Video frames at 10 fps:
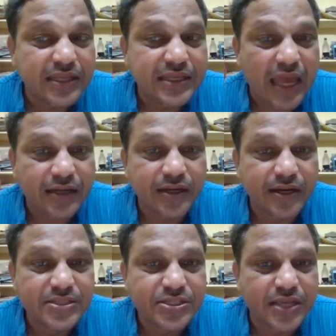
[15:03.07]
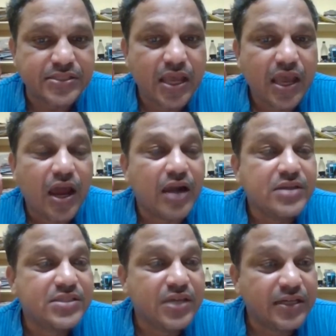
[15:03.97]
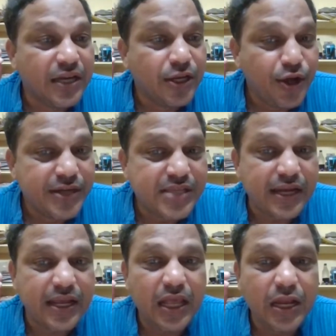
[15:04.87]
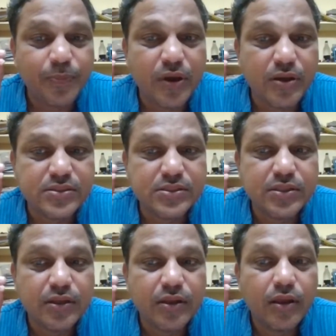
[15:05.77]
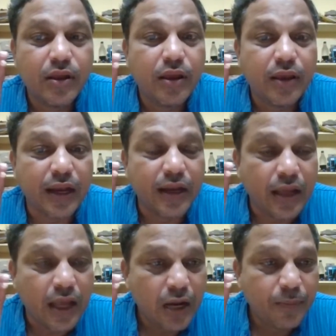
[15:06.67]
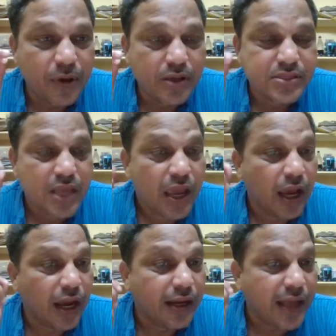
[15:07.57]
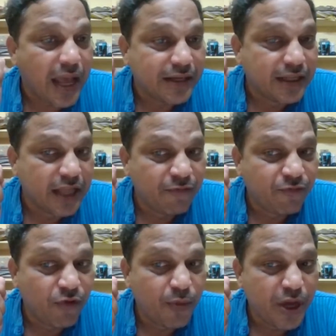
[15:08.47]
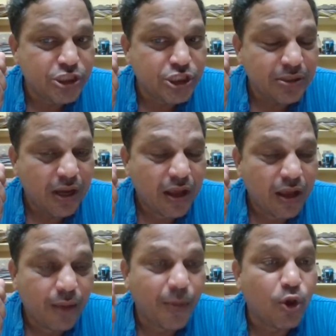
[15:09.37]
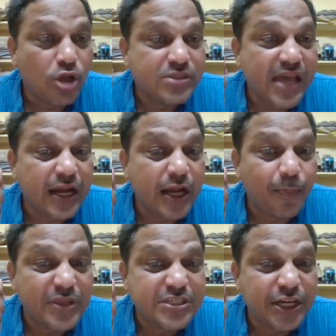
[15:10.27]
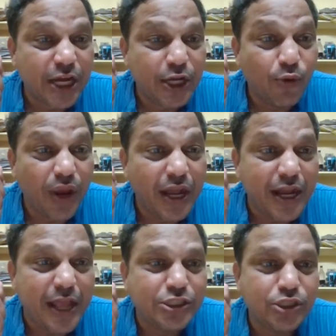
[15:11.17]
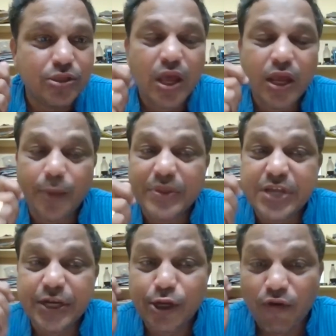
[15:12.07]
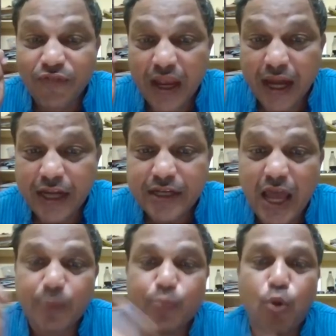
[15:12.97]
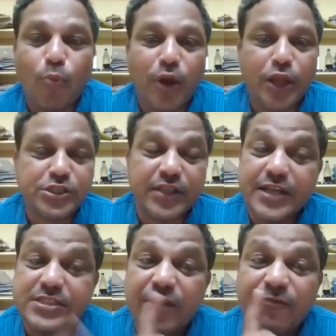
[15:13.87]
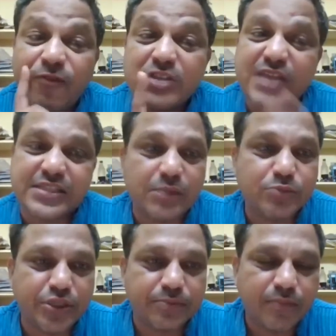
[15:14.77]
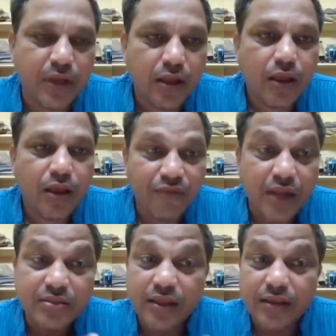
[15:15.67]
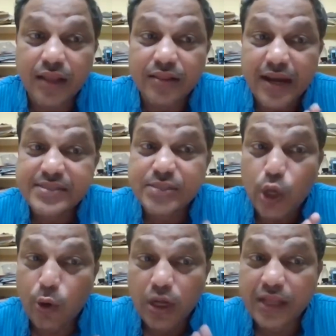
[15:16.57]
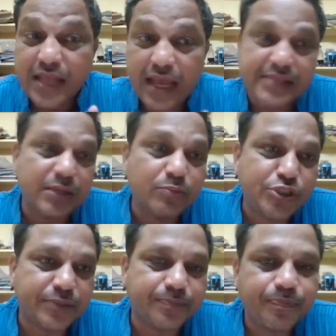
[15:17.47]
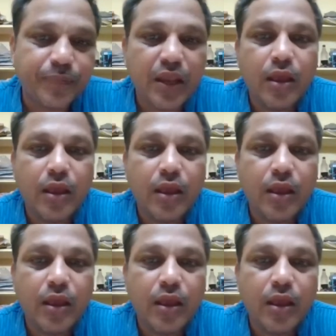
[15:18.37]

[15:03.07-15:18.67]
in the characteristics, and certain units can help us in gathering the information because they are representative in nature, representative of the entire population. That is the first assumption. We are thinking that is only the assumption.